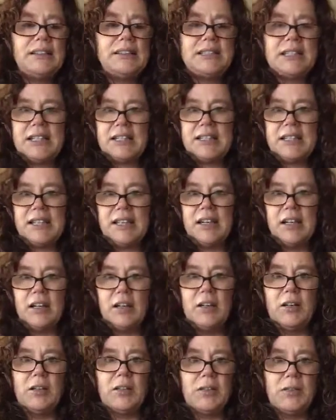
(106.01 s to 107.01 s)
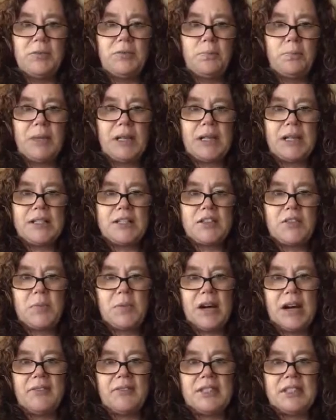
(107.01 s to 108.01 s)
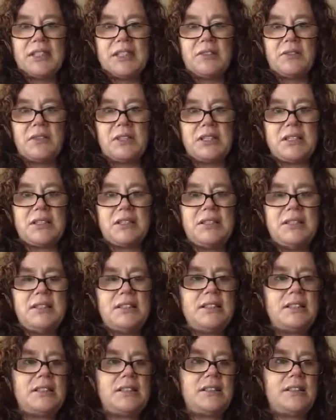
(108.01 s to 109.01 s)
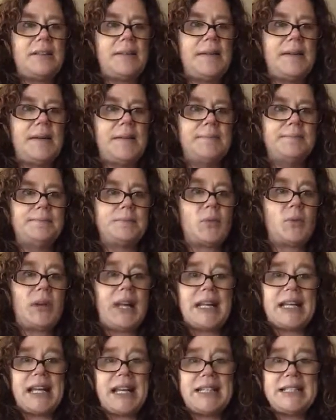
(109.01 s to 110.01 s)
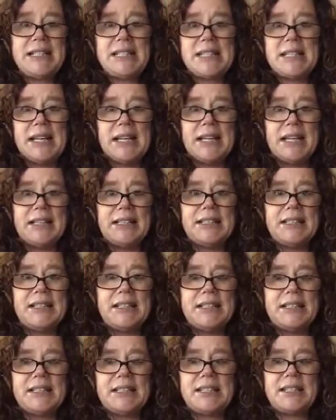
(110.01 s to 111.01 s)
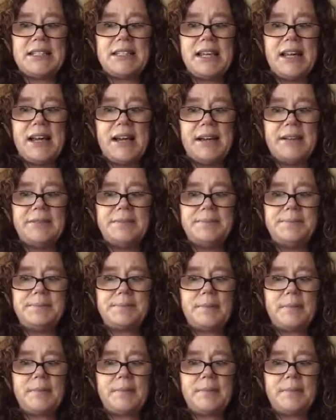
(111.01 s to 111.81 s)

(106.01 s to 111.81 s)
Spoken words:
detail because of privacy reasons. What I can say is that